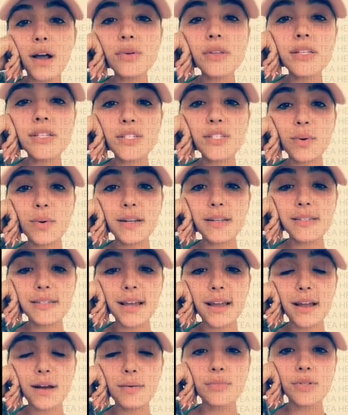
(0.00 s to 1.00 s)
I really just wanted to
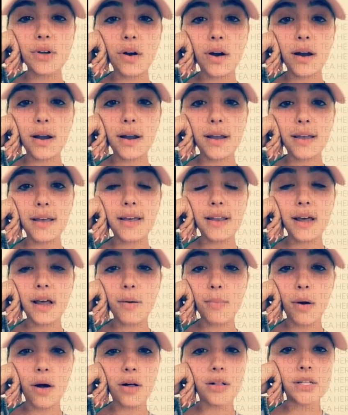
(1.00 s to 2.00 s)
say I'm sorry, and
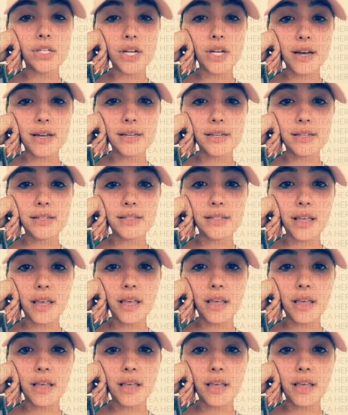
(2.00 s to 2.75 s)
I apologize.